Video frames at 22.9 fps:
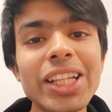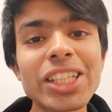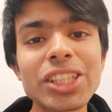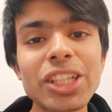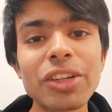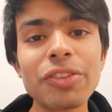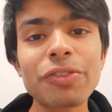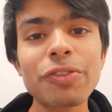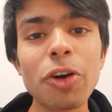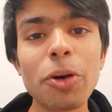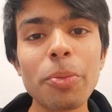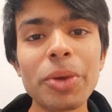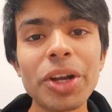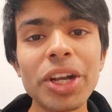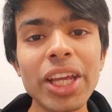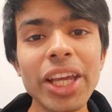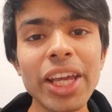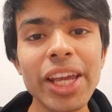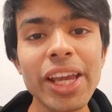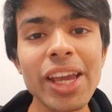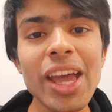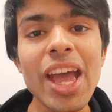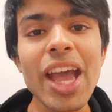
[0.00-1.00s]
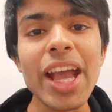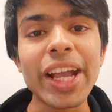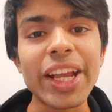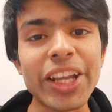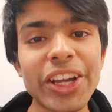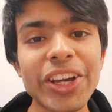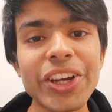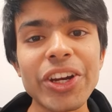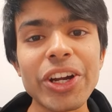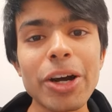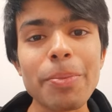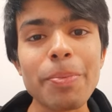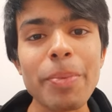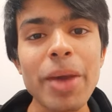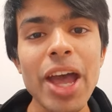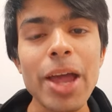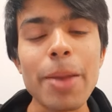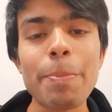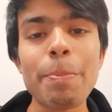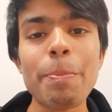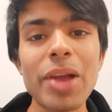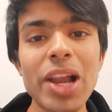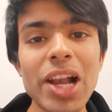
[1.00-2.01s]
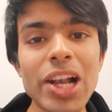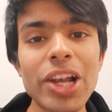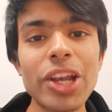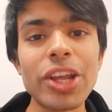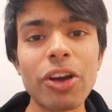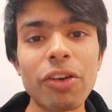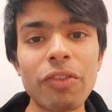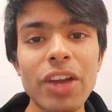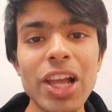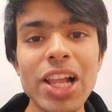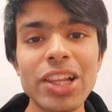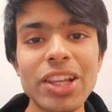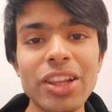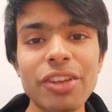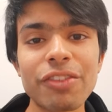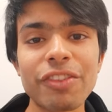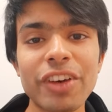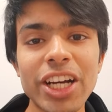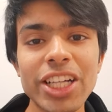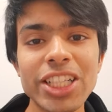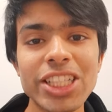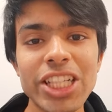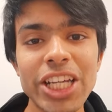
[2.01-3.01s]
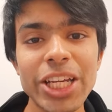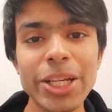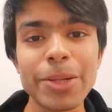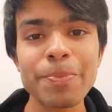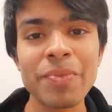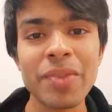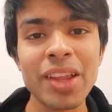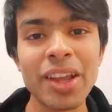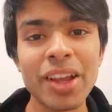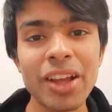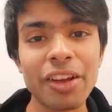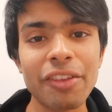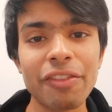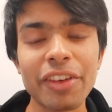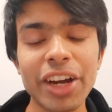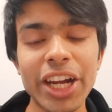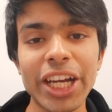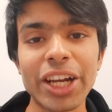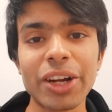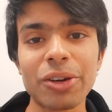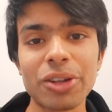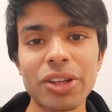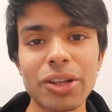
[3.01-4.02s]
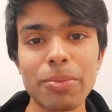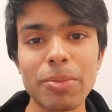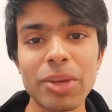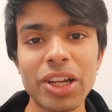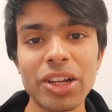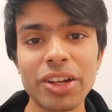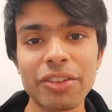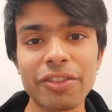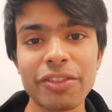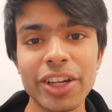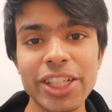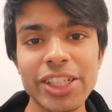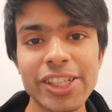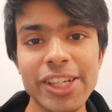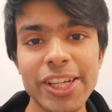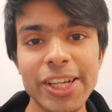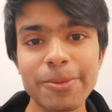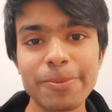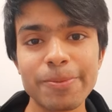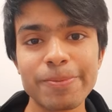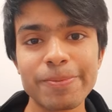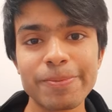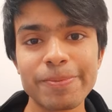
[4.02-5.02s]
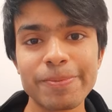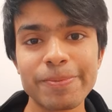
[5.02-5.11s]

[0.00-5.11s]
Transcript: this conformity, gear up, and build your wealth in the fast lane? Find out in the Millionaire Fast Lane.